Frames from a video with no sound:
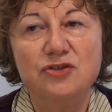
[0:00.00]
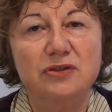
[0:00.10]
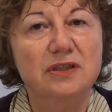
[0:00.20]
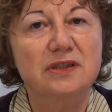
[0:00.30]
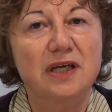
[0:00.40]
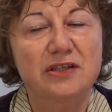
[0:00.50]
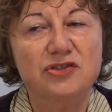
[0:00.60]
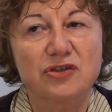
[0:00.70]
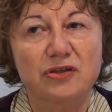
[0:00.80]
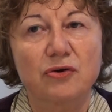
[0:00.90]
should
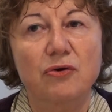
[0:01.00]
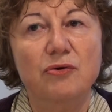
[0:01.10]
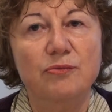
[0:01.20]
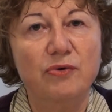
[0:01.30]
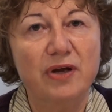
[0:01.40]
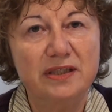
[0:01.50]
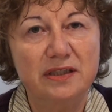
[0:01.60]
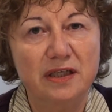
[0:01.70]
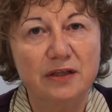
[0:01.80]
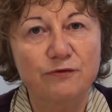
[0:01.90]
attach
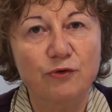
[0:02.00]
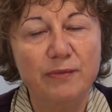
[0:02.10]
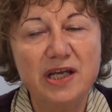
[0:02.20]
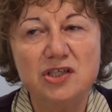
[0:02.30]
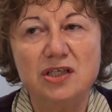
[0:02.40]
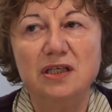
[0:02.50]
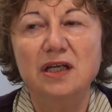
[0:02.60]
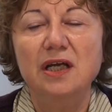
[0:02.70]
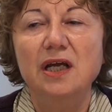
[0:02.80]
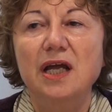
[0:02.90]
corroborating information,
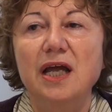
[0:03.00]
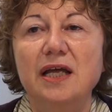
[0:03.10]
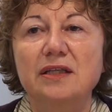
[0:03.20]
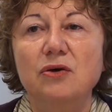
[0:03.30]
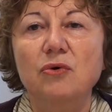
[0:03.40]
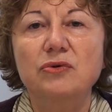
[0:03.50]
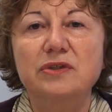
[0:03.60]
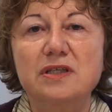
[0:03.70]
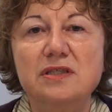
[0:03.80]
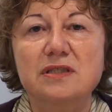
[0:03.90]
and all
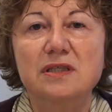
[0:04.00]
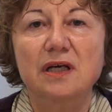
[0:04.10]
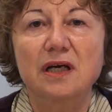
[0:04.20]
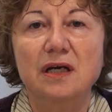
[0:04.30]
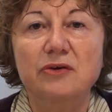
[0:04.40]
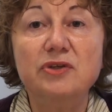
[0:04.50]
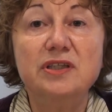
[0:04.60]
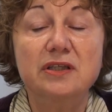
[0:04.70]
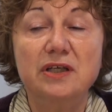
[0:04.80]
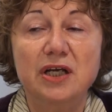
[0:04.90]
this
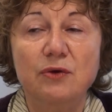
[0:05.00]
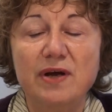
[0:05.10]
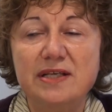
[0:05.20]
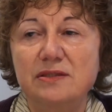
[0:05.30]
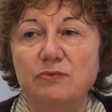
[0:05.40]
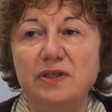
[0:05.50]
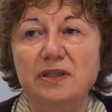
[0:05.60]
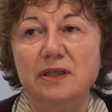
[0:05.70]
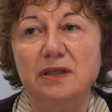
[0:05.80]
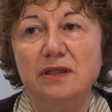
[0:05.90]
written requests with
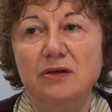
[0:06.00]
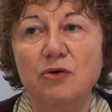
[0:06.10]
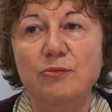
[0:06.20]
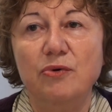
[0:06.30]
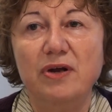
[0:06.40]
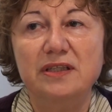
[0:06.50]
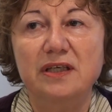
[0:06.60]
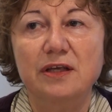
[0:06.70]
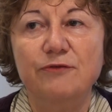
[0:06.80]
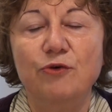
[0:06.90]
the
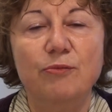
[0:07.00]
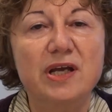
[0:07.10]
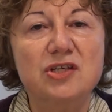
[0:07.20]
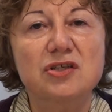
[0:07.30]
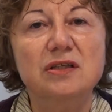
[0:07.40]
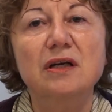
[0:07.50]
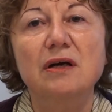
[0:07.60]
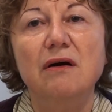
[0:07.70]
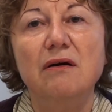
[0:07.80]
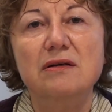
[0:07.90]
corroborating information
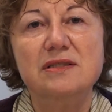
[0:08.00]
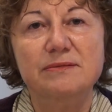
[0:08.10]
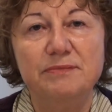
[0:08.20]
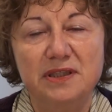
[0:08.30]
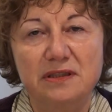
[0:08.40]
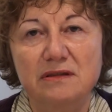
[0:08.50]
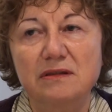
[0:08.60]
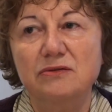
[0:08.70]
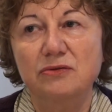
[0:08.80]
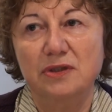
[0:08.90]
are submitted
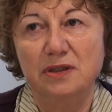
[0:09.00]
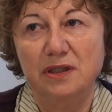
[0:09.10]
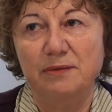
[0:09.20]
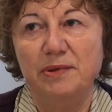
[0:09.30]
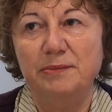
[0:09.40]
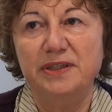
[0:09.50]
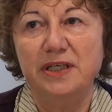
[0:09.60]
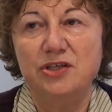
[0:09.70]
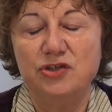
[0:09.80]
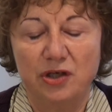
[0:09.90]
to the
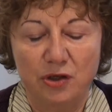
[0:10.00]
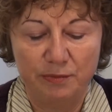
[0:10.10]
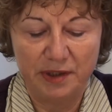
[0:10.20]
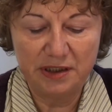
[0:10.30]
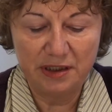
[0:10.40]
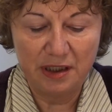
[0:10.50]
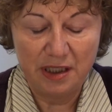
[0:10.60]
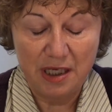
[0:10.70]
Implementation Committee.